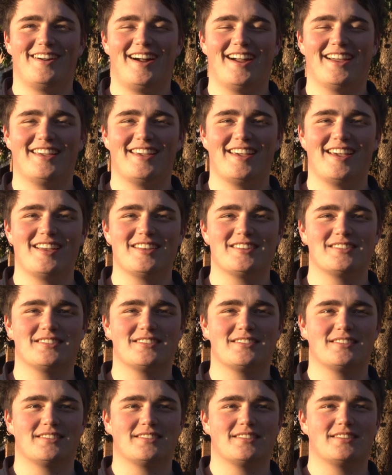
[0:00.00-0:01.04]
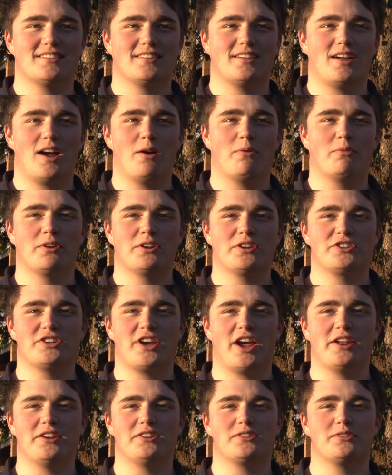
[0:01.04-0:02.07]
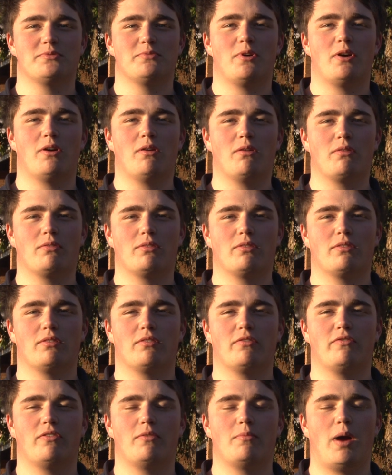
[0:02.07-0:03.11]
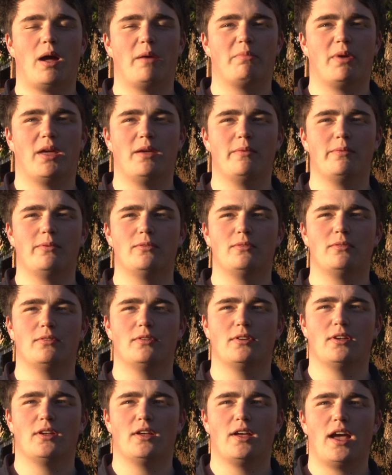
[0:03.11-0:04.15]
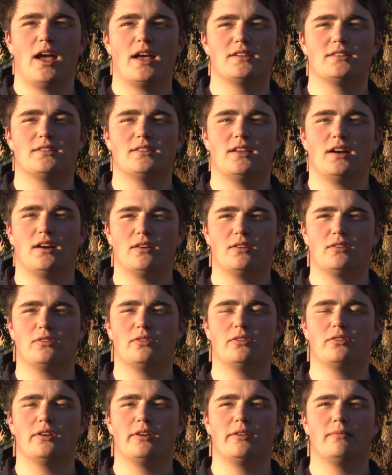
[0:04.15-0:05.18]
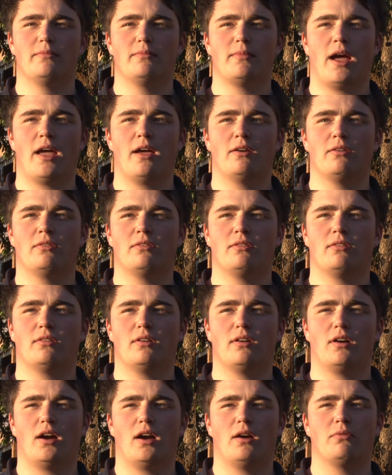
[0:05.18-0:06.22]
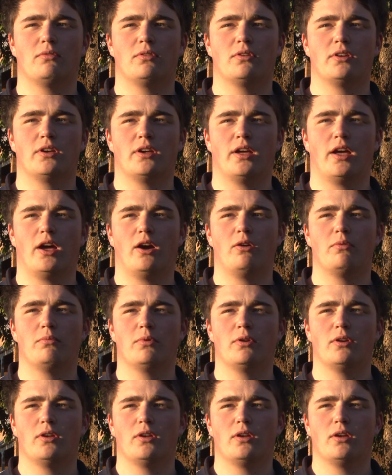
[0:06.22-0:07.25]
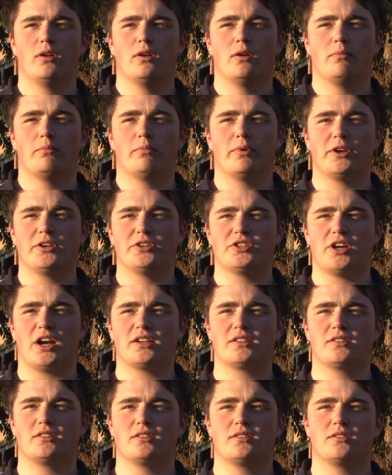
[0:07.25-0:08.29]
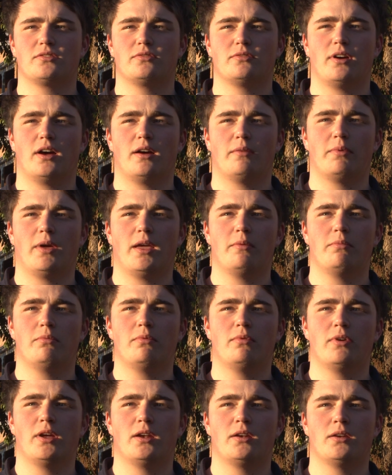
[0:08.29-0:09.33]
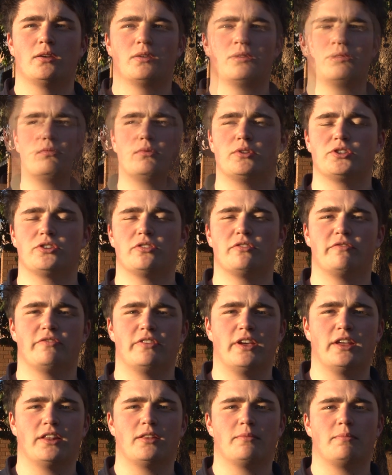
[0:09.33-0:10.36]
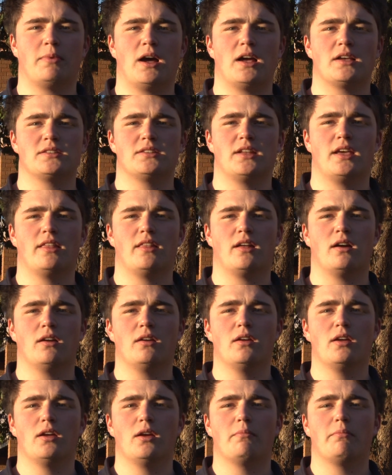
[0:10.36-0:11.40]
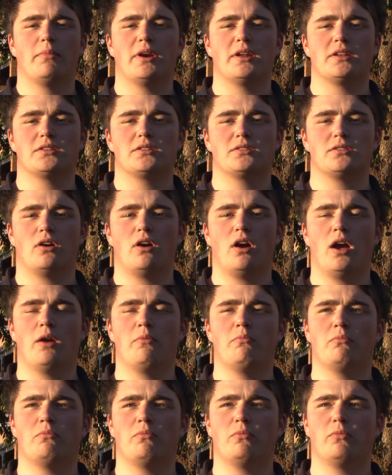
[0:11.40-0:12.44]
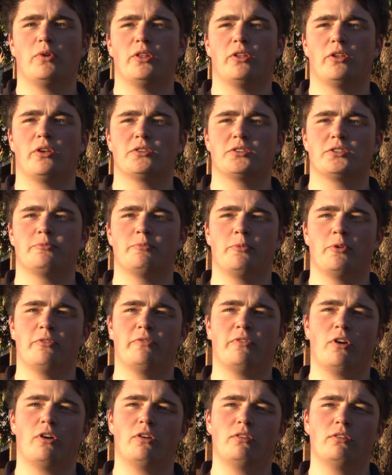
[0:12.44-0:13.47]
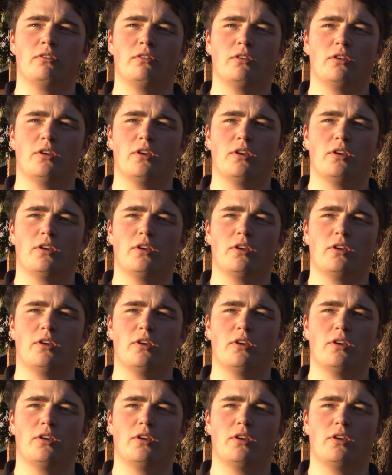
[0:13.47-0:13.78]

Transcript: I guess I want to change the world for my people. As a young Koorie male, I want to help bring justice to our people, and we shouldn't forget the past either, but it's time we learn to move on,